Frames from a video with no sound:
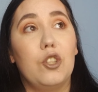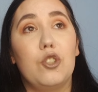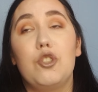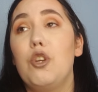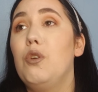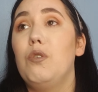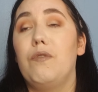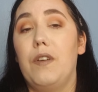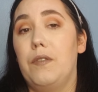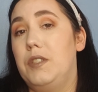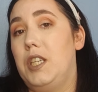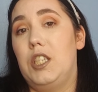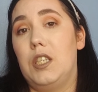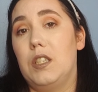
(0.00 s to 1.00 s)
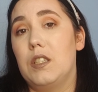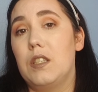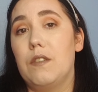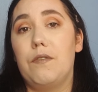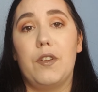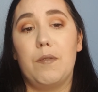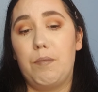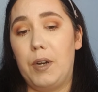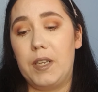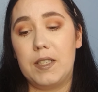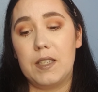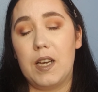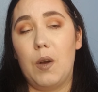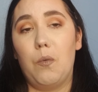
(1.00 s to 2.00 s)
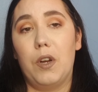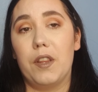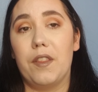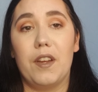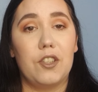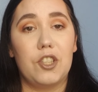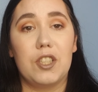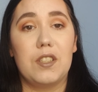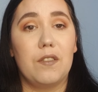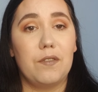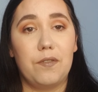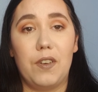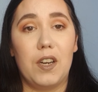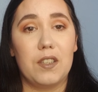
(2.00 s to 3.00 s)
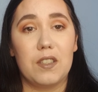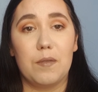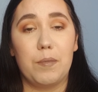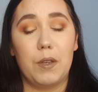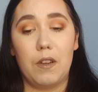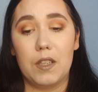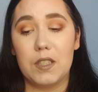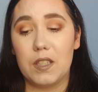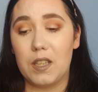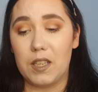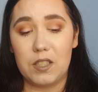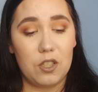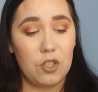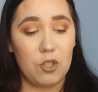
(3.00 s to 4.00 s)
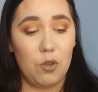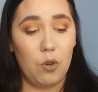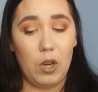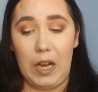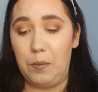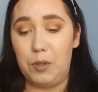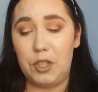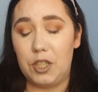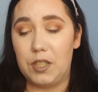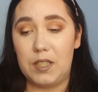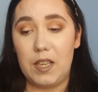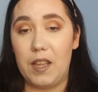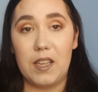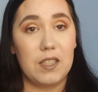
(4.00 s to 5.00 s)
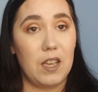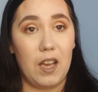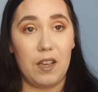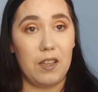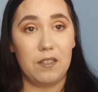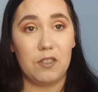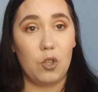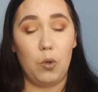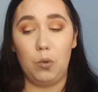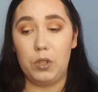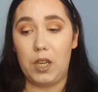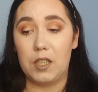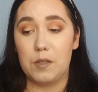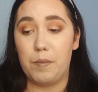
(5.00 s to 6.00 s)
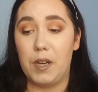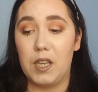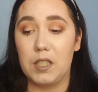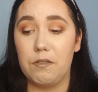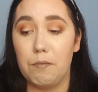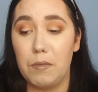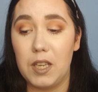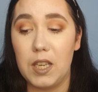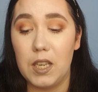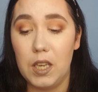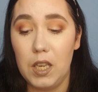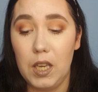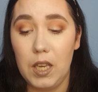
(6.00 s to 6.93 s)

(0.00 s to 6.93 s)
2 foundations for the price of that one that are just far superior to this. So I would just say that's a cold hard pass for me.